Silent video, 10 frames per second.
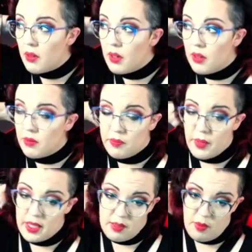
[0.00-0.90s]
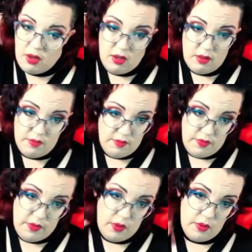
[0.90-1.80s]
I don't know, make some art
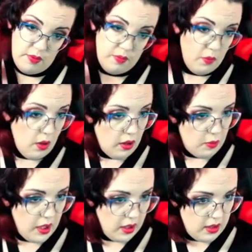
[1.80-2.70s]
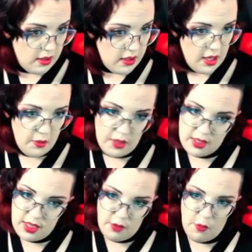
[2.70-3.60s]
for watermelons. I don't
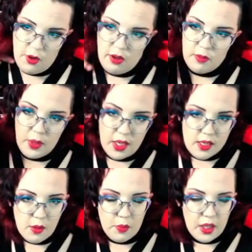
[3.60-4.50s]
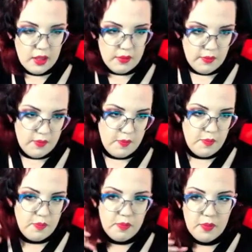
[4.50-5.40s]
want to say the word because the
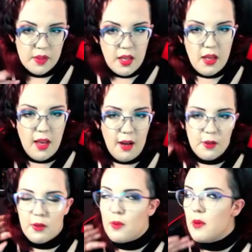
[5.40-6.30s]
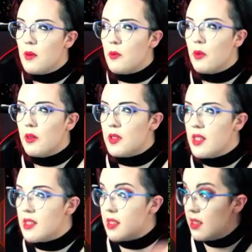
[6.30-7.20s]
algorithm will
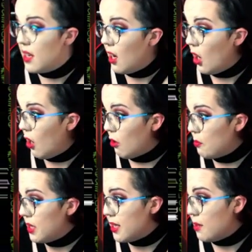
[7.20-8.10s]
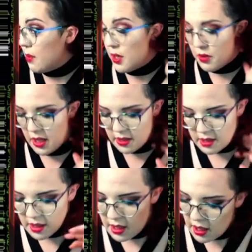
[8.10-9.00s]
just halt me dead in my
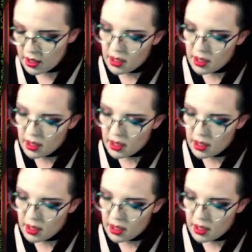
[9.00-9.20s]
tracks.